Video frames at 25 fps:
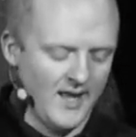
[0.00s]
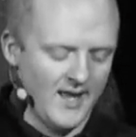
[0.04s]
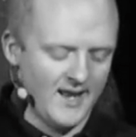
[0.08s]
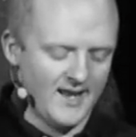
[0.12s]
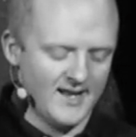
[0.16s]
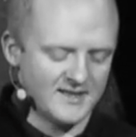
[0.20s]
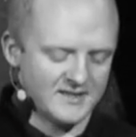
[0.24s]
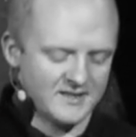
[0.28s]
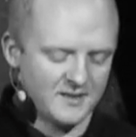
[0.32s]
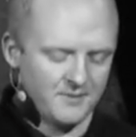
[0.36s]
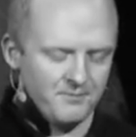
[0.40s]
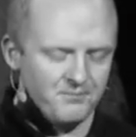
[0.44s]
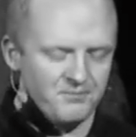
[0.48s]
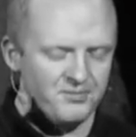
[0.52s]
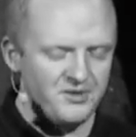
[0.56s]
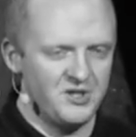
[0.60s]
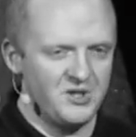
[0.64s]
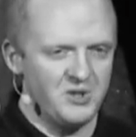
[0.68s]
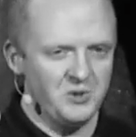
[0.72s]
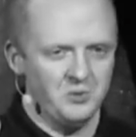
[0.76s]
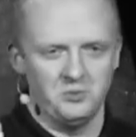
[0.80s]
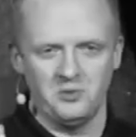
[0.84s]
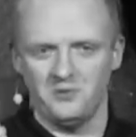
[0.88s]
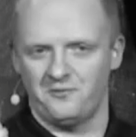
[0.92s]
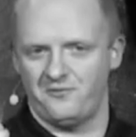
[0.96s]
And it's a
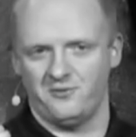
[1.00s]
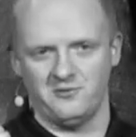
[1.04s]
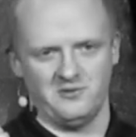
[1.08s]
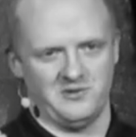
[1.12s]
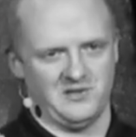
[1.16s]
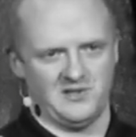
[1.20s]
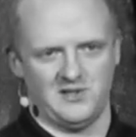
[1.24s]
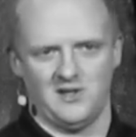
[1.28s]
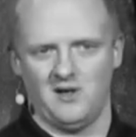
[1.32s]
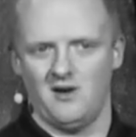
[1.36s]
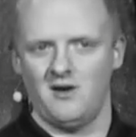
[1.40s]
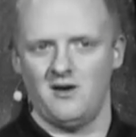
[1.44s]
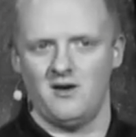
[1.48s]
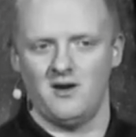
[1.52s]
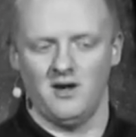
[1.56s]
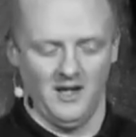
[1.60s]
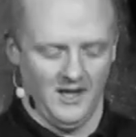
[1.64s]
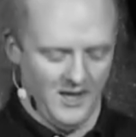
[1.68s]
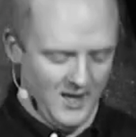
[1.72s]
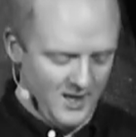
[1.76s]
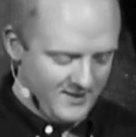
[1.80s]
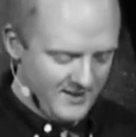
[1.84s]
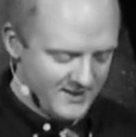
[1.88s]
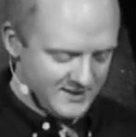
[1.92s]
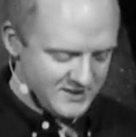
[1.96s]
beautiful
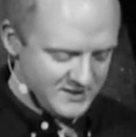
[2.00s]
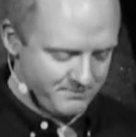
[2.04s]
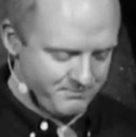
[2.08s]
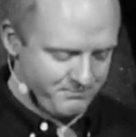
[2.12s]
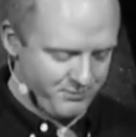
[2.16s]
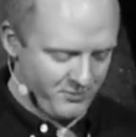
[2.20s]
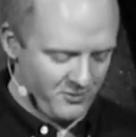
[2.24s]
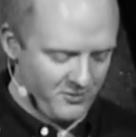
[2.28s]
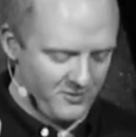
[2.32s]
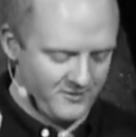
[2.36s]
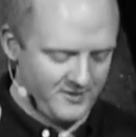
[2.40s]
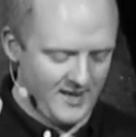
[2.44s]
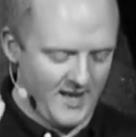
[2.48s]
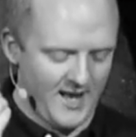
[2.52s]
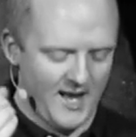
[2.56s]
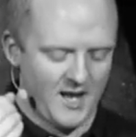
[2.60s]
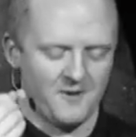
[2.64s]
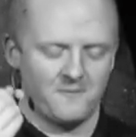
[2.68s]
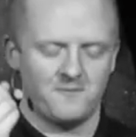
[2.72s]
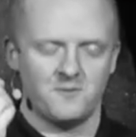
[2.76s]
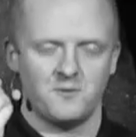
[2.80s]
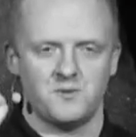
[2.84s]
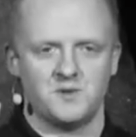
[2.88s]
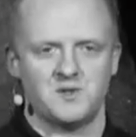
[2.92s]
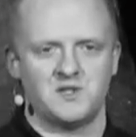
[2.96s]
song that's birthed out
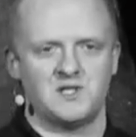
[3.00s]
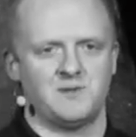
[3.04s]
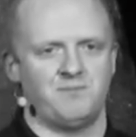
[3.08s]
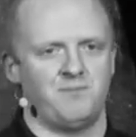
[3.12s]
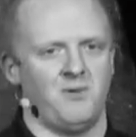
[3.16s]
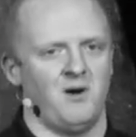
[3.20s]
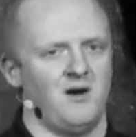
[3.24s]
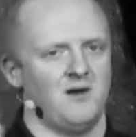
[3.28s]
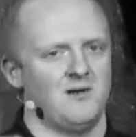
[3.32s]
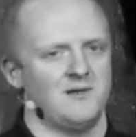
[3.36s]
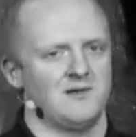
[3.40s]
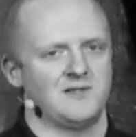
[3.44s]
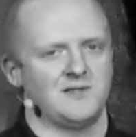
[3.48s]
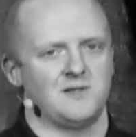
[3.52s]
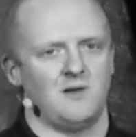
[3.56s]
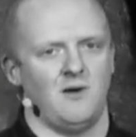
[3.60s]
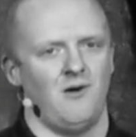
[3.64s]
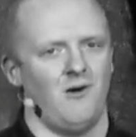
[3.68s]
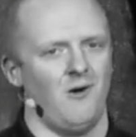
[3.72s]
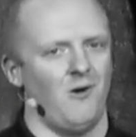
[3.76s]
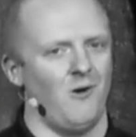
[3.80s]
of a response to